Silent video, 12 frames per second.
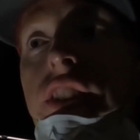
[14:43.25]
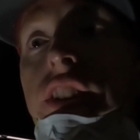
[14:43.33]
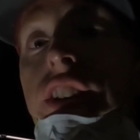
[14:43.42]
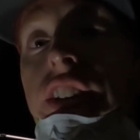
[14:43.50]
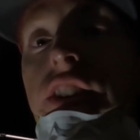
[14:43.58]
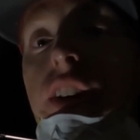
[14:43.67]

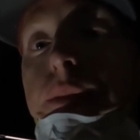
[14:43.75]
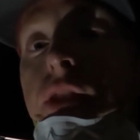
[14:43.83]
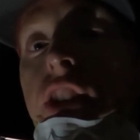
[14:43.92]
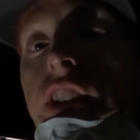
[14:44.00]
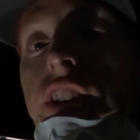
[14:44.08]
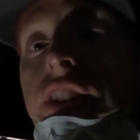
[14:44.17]

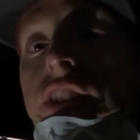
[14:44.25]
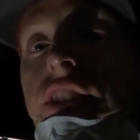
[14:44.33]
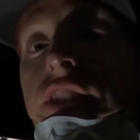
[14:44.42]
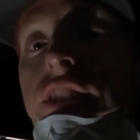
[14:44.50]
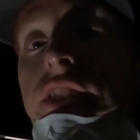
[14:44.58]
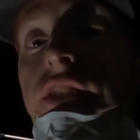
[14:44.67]
interrupter,
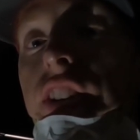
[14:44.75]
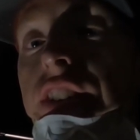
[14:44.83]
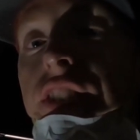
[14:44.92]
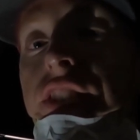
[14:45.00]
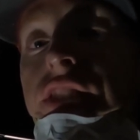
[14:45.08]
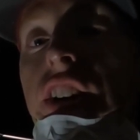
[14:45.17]

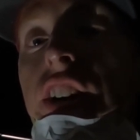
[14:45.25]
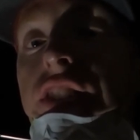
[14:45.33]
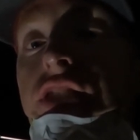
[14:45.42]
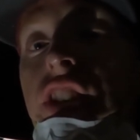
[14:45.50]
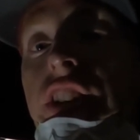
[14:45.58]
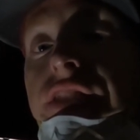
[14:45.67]
whatever it's called,
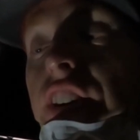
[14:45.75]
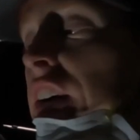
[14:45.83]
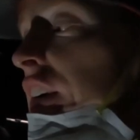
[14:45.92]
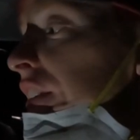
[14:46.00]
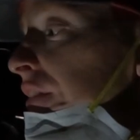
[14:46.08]
GFI.